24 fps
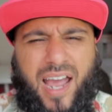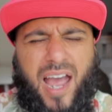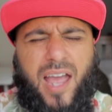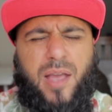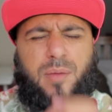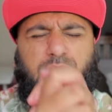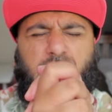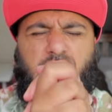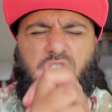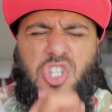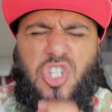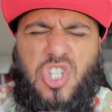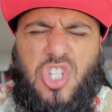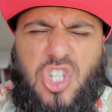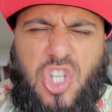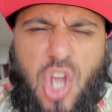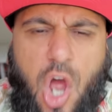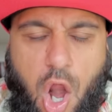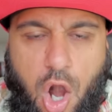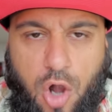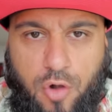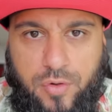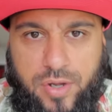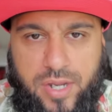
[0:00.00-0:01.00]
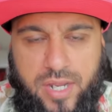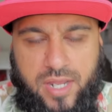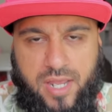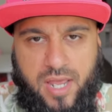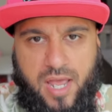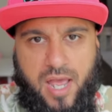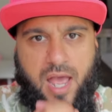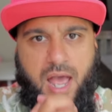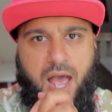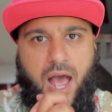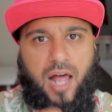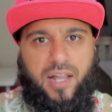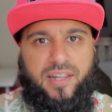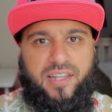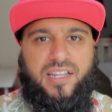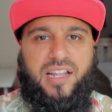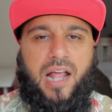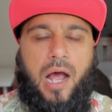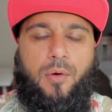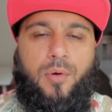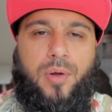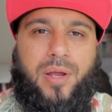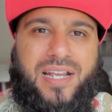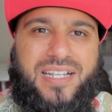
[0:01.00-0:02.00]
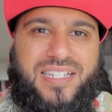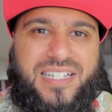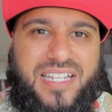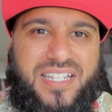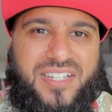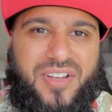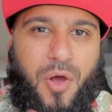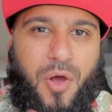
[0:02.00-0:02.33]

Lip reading: I am sorry, Ali Dawah, because this